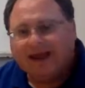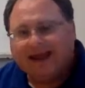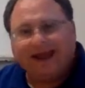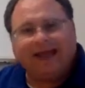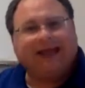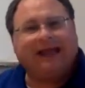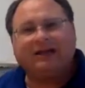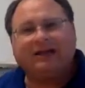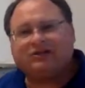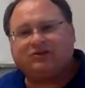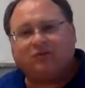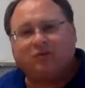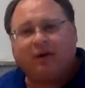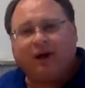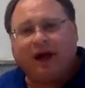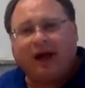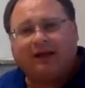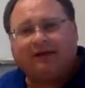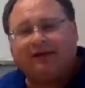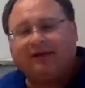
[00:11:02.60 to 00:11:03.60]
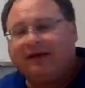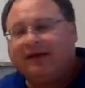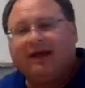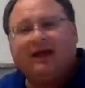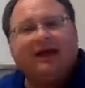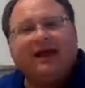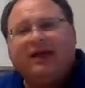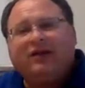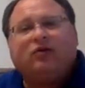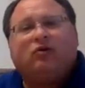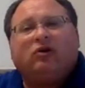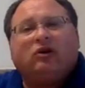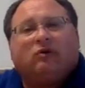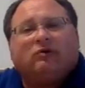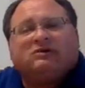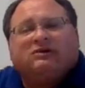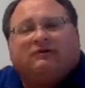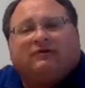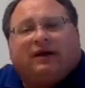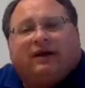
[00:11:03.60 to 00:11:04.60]
And guess what? He no longer
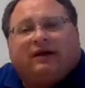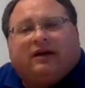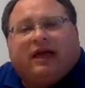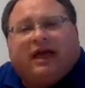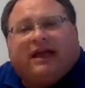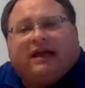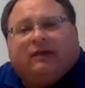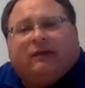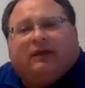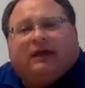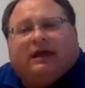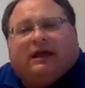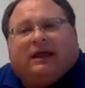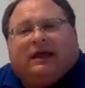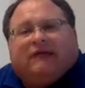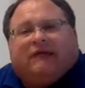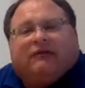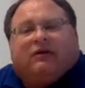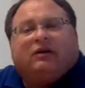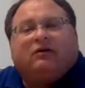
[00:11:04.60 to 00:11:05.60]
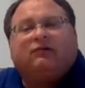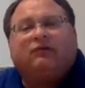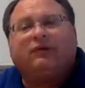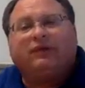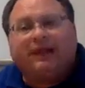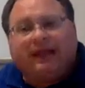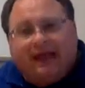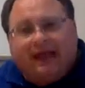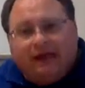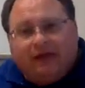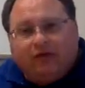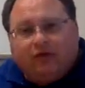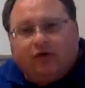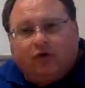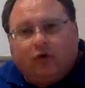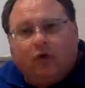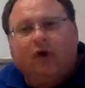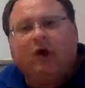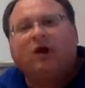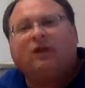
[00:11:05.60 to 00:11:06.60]
was around anyone that he even can relate
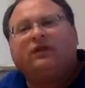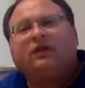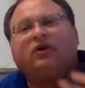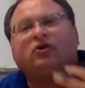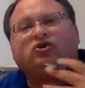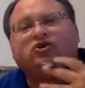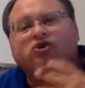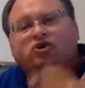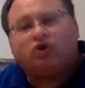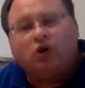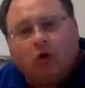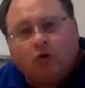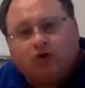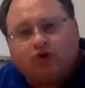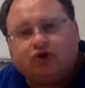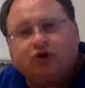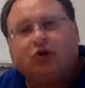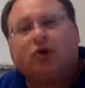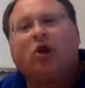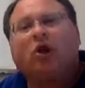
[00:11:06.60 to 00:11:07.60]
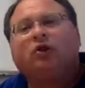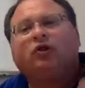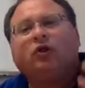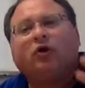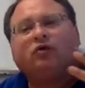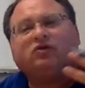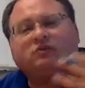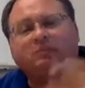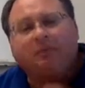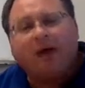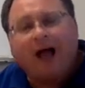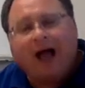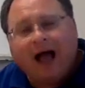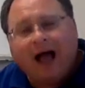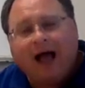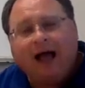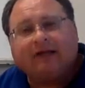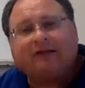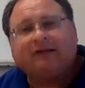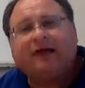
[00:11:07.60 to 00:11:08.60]
to. They're social. Those
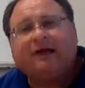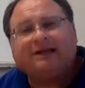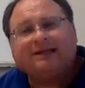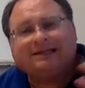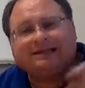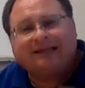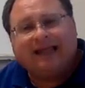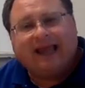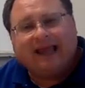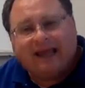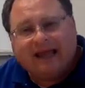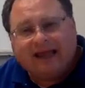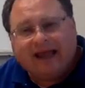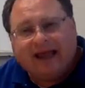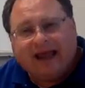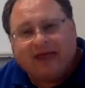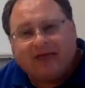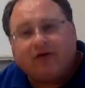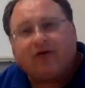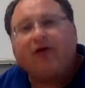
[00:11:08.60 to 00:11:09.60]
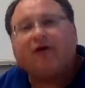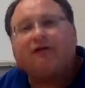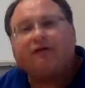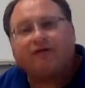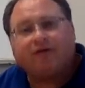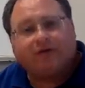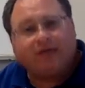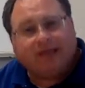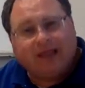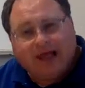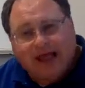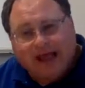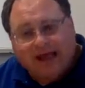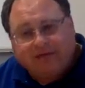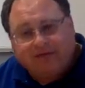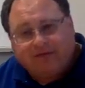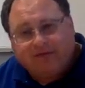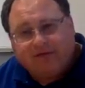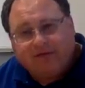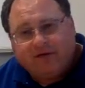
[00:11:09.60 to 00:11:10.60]
pods stay together for
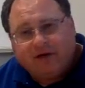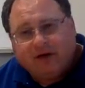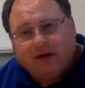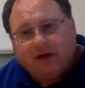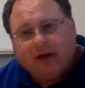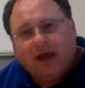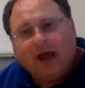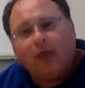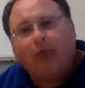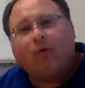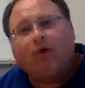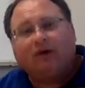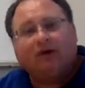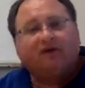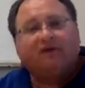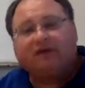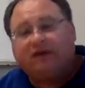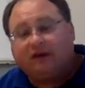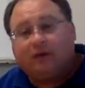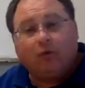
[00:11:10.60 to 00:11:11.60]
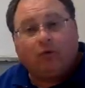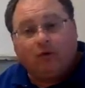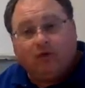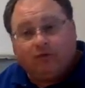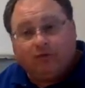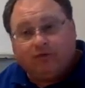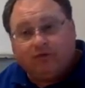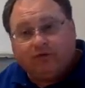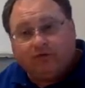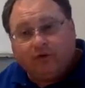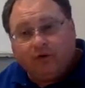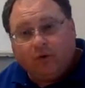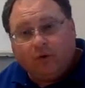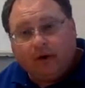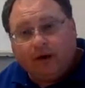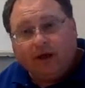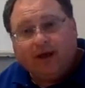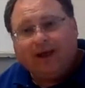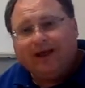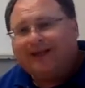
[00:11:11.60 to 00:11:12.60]
life. And what the SeaWorld was
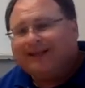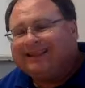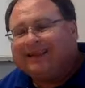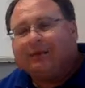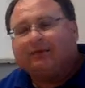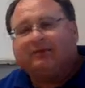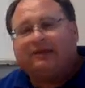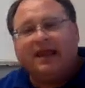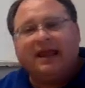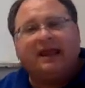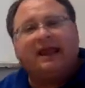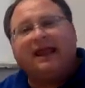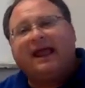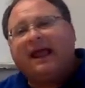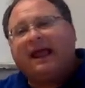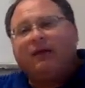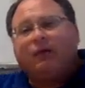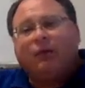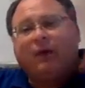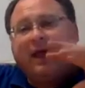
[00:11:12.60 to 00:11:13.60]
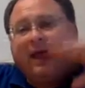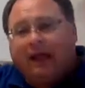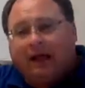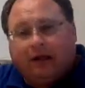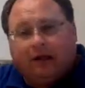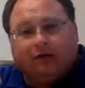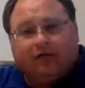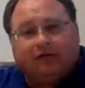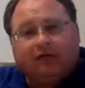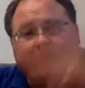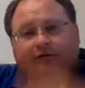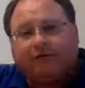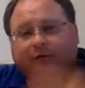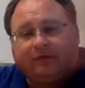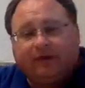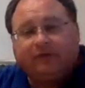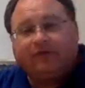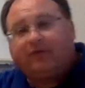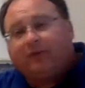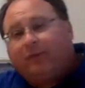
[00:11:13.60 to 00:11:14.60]
doing? They were taking whales from
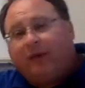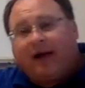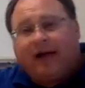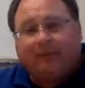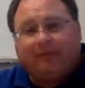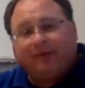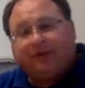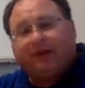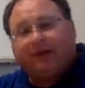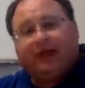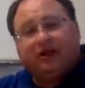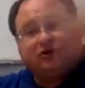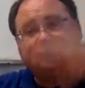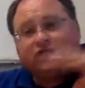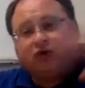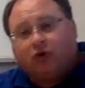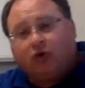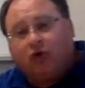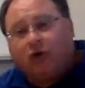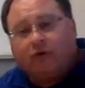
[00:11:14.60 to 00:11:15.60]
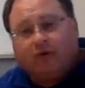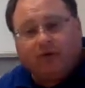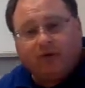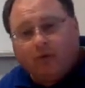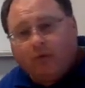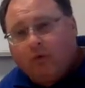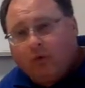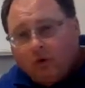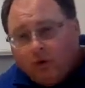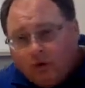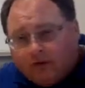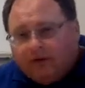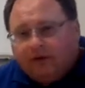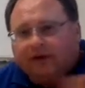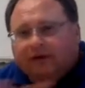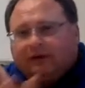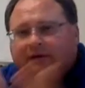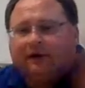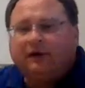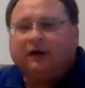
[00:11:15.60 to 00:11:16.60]
different populations all over the
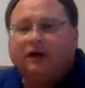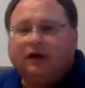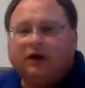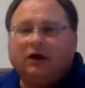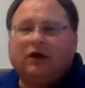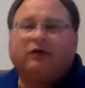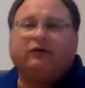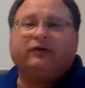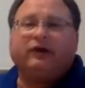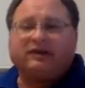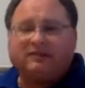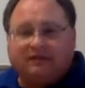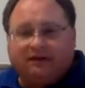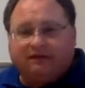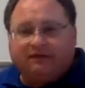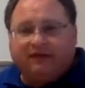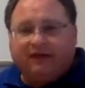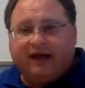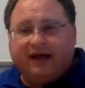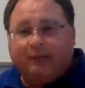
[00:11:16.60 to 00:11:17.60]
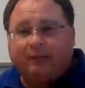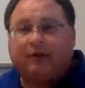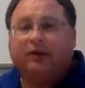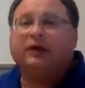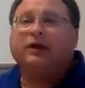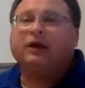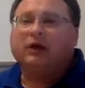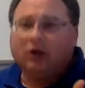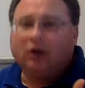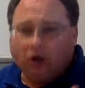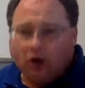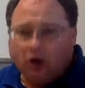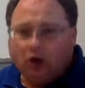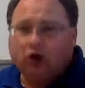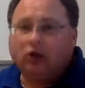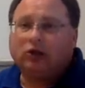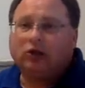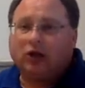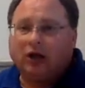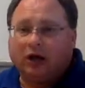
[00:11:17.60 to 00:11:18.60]
world. You're an instant family.
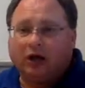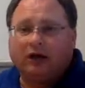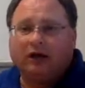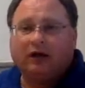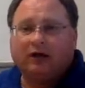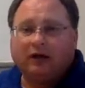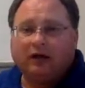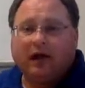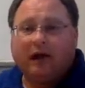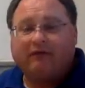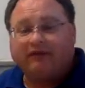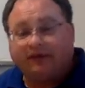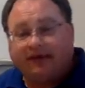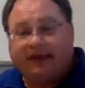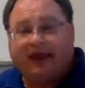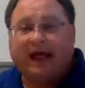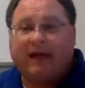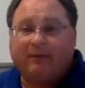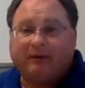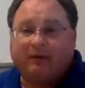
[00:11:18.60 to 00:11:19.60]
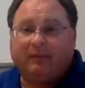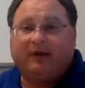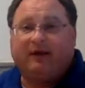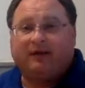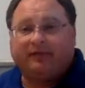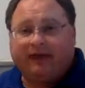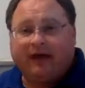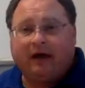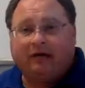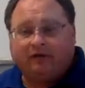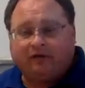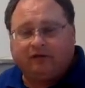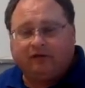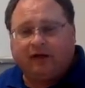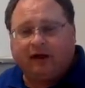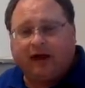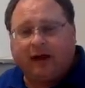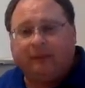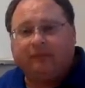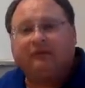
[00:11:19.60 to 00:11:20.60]
Good luck. I've seen that happen about 1,000
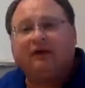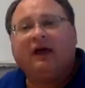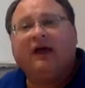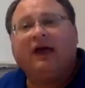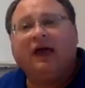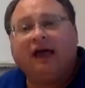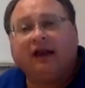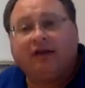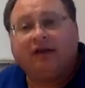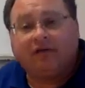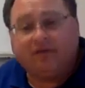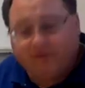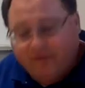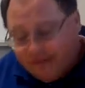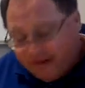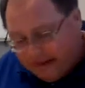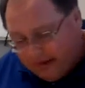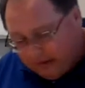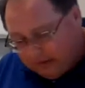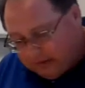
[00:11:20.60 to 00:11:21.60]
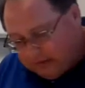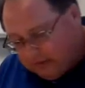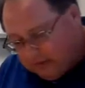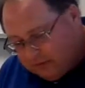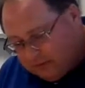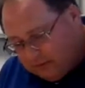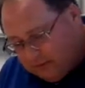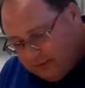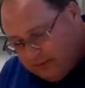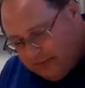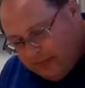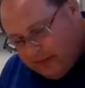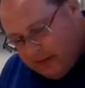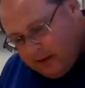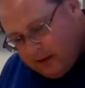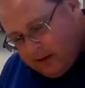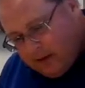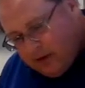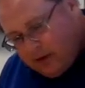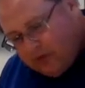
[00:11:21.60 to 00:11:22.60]
times, and it fails.
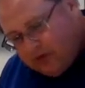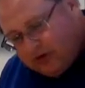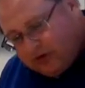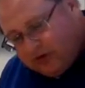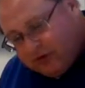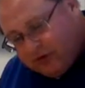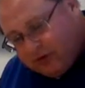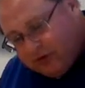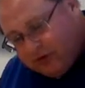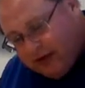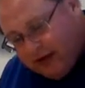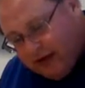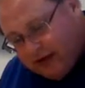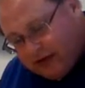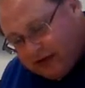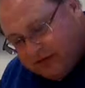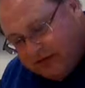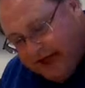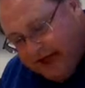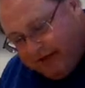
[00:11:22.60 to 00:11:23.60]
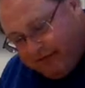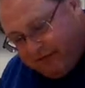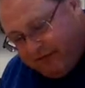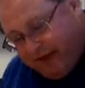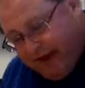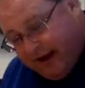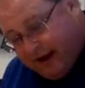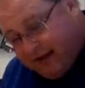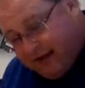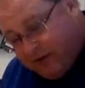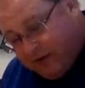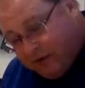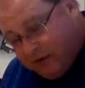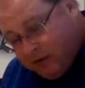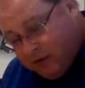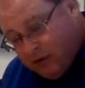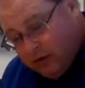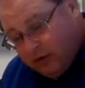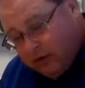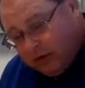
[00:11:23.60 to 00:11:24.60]
Restricted range of affect.
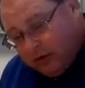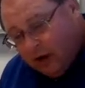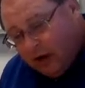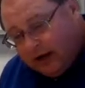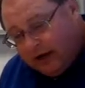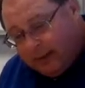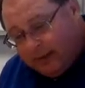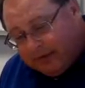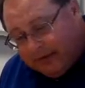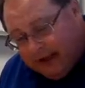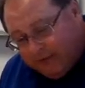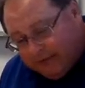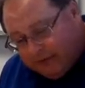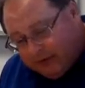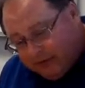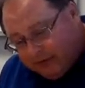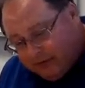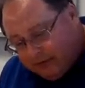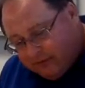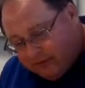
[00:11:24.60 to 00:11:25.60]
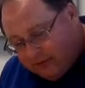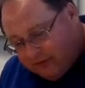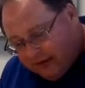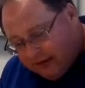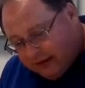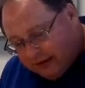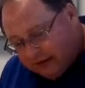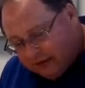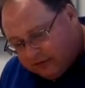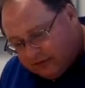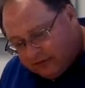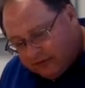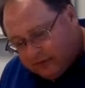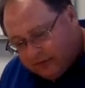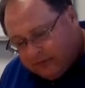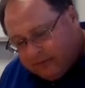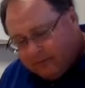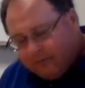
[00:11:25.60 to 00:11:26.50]
Unable to have loving feelings.